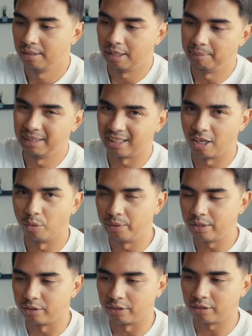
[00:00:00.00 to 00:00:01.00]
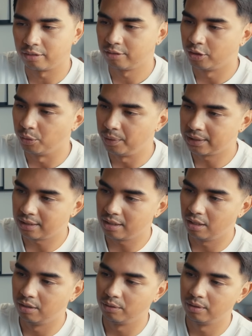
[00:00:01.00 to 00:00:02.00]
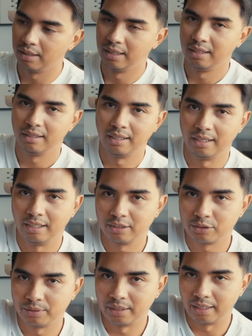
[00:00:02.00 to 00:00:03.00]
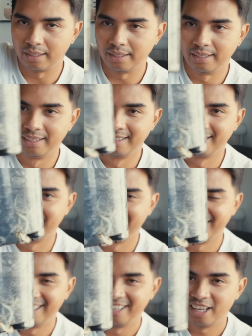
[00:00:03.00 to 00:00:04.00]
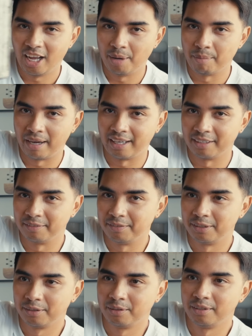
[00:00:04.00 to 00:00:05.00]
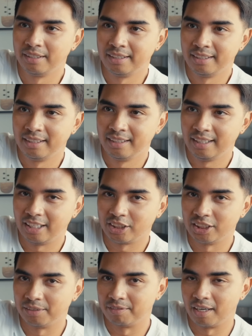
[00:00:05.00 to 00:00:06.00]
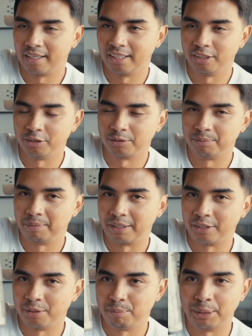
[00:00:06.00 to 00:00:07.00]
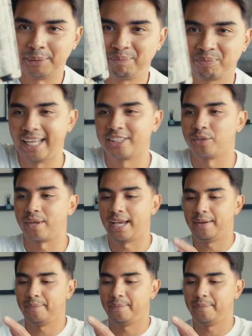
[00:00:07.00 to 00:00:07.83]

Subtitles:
maybe like a week or 2 weeks ago. And it's already, I should have gone a little bigger, but it's okay.